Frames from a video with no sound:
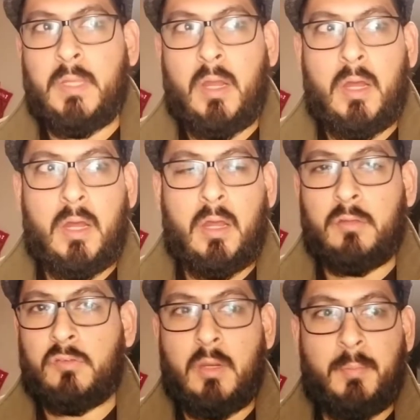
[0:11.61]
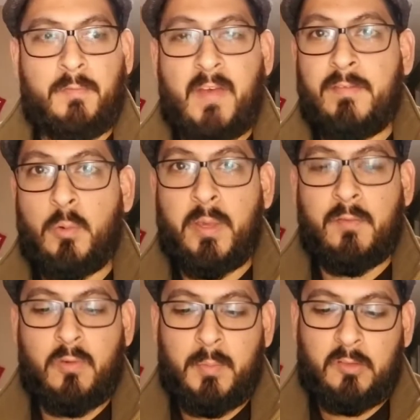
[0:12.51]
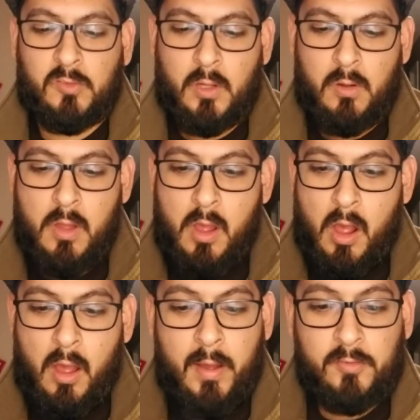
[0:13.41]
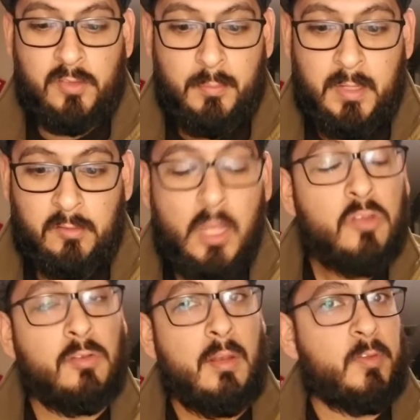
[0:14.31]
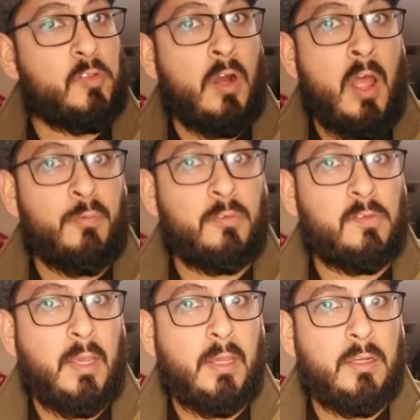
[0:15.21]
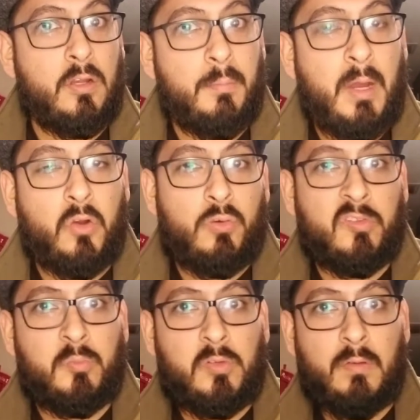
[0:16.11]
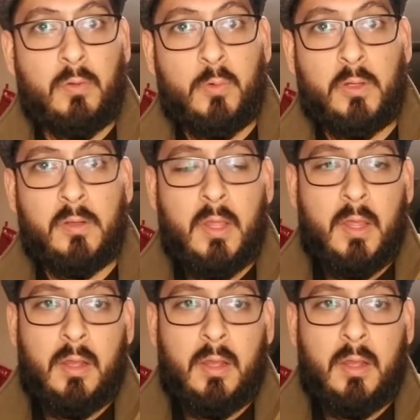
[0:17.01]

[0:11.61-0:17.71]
It's going to be a 5-day weekend for me, so awesomeness. So let me start off with saying, Merry Christmas to everyone.